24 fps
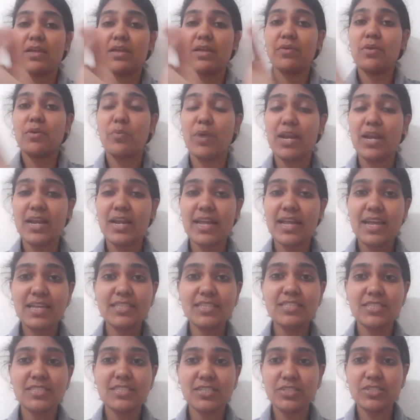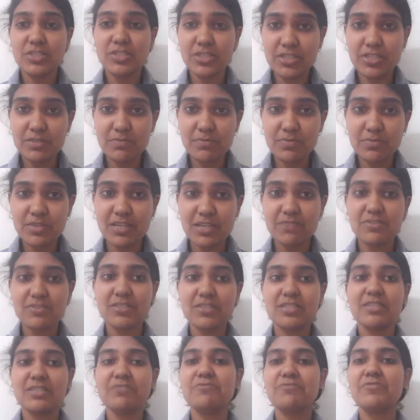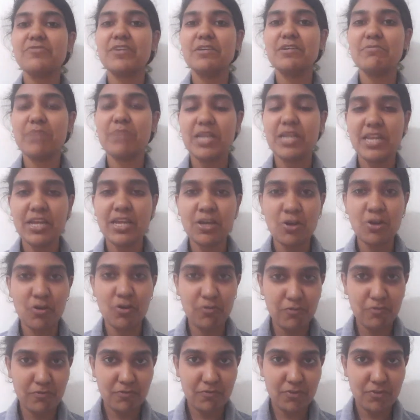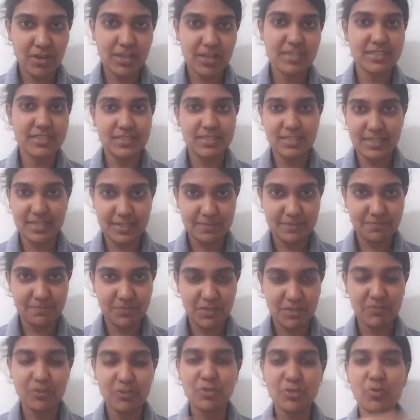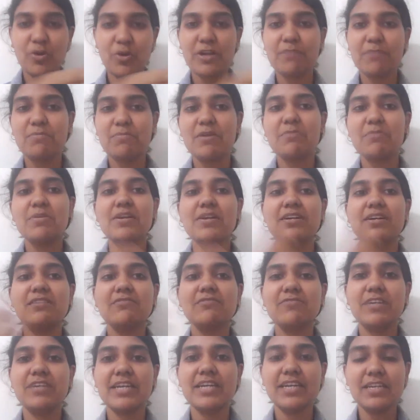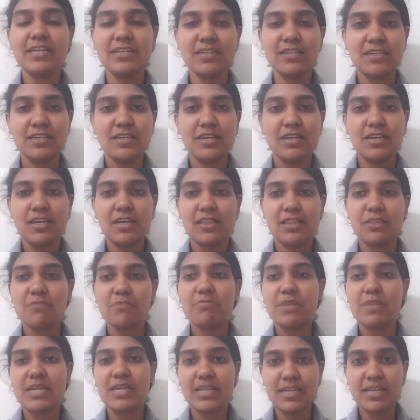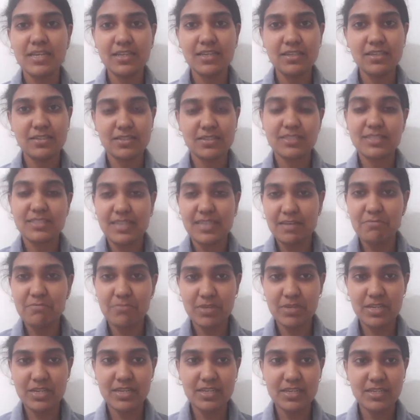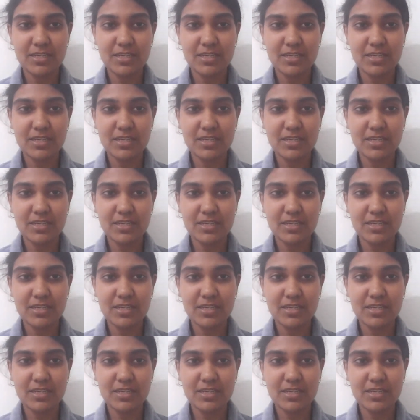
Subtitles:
when each synonym gives a different meaning of haritaki, even though it may be conveying the same meaning,